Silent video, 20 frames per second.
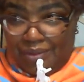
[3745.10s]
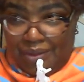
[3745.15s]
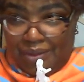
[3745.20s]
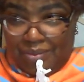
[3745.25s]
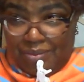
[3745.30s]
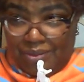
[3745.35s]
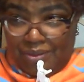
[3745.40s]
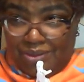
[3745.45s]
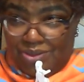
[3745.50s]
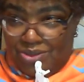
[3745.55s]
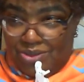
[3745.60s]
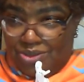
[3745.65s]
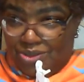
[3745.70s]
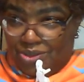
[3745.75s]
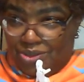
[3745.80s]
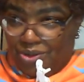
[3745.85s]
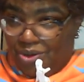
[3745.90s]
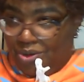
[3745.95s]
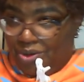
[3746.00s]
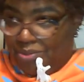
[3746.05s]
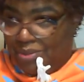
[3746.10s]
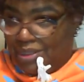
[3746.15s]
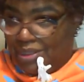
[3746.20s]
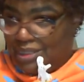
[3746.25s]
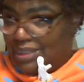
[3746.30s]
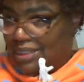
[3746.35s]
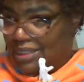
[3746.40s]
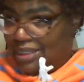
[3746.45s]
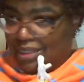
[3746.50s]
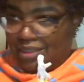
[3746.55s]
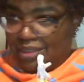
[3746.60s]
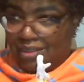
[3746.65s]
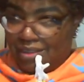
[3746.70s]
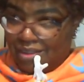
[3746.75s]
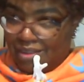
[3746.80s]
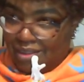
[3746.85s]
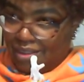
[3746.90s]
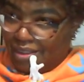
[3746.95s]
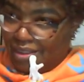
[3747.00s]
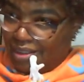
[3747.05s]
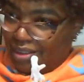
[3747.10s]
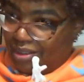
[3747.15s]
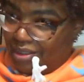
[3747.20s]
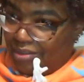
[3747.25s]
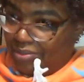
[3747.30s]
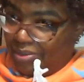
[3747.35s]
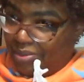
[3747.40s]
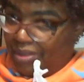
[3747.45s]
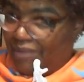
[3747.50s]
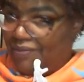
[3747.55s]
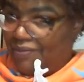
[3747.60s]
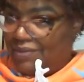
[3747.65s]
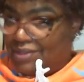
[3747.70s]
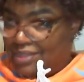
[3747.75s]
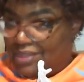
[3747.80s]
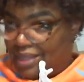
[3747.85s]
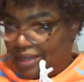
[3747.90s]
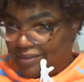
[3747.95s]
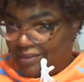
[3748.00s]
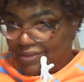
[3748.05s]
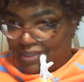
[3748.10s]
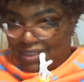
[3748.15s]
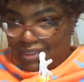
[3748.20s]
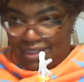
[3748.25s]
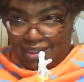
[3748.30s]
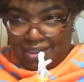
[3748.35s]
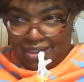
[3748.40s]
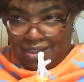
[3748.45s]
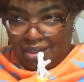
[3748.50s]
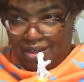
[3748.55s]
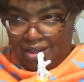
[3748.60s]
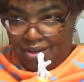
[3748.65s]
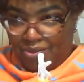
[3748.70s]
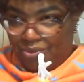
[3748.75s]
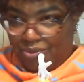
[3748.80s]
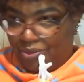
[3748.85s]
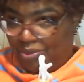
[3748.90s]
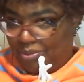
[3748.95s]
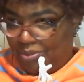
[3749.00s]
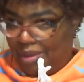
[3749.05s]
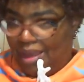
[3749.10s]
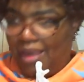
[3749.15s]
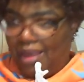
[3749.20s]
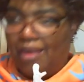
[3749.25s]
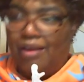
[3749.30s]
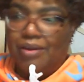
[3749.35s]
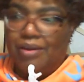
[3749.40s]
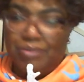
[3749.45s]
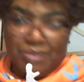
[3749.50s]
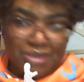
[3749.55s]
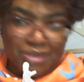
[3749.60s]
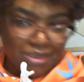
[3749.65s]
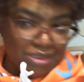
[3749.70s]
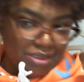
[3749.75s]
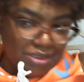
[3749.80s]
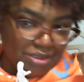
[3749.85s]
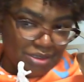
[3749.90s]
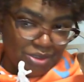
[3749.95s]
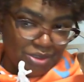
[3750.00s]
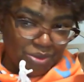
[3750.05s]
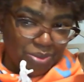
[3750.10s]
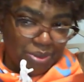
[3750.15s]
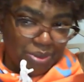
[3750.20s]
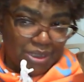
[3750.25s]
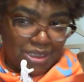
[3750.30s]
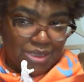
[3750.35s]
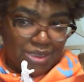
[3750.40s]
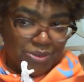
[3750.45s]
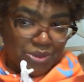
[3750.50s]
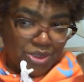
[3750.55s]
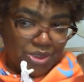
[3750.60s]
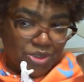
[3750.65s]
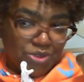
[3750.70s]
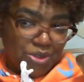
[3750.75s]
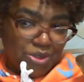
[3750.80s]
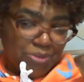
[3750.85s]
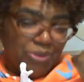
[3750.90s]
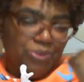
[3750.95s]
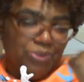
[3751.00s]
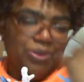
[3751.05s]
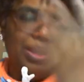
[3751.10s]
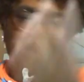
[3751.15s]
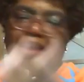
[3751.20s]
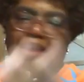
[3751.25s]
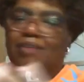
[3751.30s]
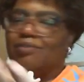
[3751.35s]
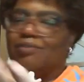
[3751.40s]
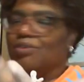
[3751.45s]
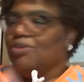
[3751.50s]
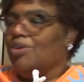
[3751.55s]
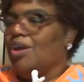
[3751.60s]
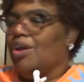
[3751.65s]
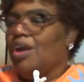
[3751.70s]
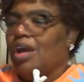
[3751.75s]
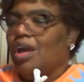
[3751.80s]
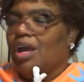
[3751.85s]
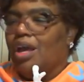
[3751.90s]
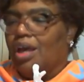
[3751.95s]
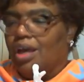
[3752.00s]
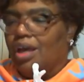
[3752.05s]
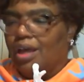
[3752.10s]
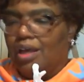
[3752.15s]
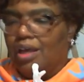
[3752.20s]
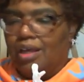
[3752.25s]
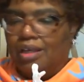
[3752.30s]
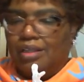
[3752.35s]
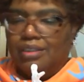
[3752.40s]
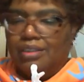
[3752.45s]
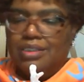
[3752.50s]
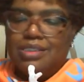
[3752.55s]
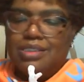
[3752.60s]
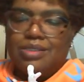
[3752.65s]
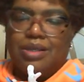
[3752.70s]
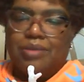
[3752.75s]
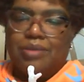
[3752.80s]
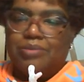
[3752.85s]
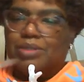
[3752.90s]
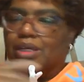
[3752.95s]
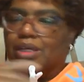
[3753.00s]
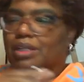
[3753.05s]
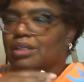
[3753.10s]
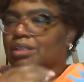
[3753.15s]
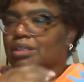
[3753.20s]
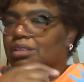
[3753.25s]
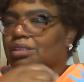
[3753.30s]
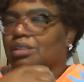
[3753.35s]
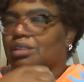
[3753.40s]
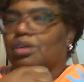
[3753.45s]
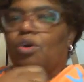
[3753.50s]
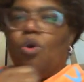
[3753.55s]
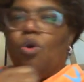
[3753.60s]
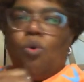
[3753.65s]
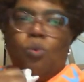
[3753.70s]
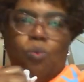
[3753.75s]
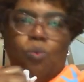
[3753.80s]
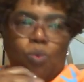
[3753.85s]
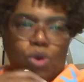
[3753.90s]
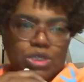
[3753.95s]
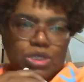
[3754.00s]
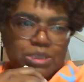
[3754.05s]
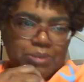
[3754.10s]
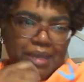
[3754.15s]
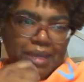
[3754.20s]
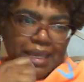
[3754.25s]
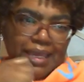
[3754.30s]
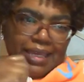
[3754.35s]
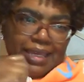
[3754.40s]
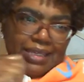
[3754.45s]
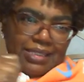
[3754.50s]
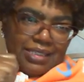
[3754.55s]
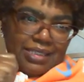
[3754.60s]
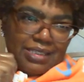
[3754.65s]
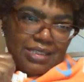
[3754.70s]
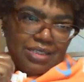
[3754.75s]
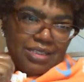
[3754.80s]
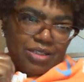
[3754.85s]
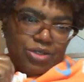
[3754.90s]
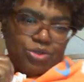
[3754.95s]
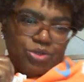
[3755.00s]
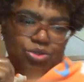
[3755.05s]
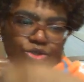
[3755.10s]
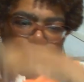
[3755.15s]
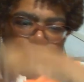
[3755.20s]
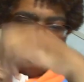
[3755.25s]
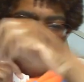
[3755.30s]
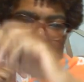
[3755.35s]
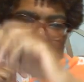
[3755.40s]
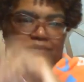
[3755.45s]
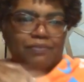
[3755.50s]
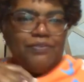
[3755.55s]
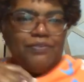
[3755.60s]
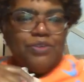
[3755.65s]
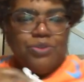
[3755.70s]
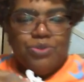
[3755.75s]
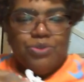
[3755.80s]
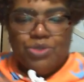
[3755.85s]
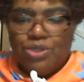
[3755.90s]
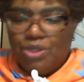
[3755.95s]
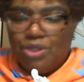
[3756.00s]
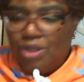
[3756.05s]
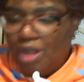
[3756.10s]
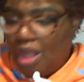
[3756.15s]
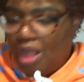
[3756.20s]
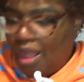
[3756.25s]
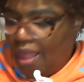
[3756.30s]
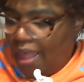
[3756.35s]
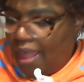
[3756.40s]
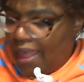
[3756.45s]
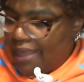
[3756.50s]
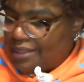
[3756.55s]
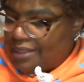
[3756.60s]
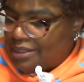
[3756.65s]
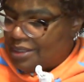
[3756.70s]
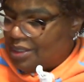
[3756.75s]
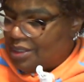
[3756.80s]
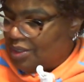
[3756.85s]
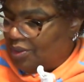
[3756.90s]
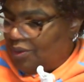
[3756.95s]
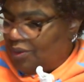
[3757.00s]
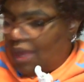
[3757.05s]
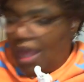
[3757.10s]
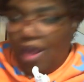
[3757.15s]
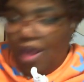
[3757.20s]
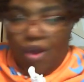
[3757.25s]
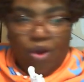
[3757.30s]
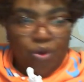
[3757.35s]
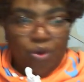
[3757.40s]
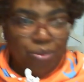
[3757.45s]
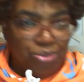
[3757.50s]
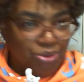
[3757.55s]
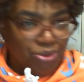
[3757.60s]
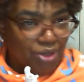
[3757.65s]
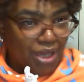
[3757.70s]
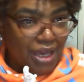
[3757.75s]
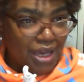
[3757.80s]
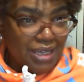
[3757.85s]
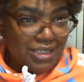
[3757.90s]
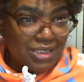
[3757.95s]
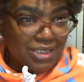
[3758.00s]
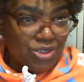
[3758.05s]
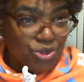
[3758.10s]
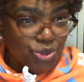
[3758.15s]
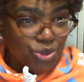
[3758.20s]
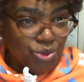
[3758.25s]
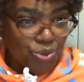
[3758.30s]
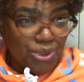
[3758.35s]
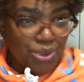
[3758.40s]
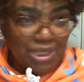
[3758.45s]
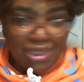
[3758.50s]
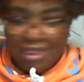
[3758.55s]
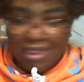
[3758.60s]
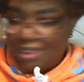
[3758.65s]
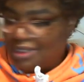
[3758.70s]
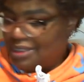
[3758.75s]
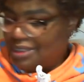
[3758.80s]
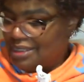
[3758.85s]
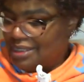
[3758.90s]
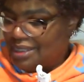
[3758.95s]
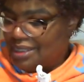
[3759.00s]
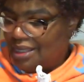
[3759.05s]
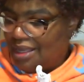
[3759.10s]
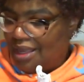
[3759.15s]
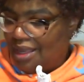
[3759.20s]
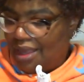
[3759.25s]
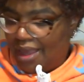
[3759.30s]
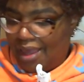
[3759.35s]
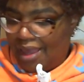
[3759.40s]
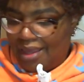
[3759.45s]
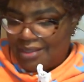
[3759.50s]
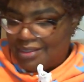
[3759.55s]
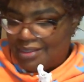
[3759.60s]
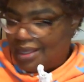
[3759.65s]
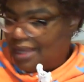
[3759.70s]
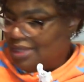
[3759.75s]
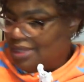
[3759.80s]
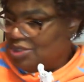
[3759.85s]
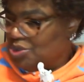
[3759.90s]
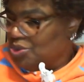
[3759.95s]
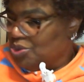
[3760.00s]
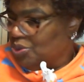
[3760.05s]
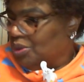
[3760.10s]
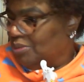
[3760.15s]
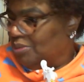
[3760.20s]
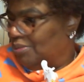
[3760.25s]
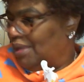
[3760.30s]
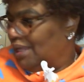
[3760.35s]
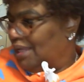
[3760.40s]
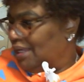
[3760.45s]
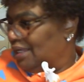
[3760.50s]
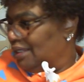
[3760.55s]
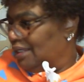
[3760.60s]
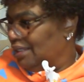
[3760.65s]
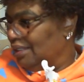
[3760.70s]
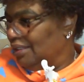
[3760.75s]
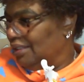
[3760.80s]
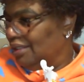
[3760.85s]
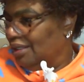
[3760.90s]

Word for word: been using the curl mix and the benefits I've seen with my hair. I'm so pleased with the trim and what have you. So I'm gonna wash my hands and then go use my diffuser. And so I hope you guys enjoyed this as I enjoyed making it.